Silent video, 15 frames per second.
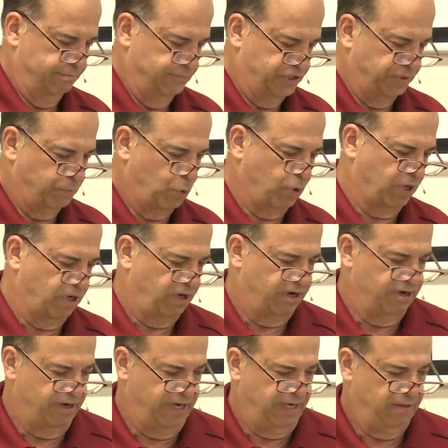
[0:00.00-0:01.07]
some more
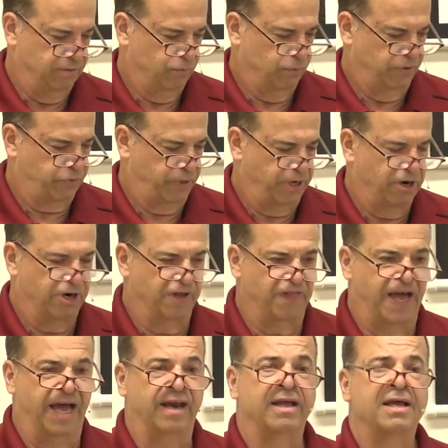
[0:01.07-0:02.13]
clarity with regard to
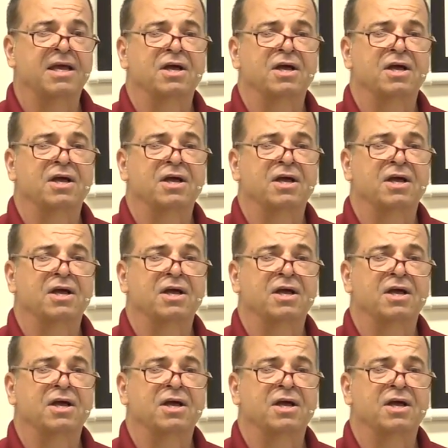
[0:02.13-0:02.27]
that.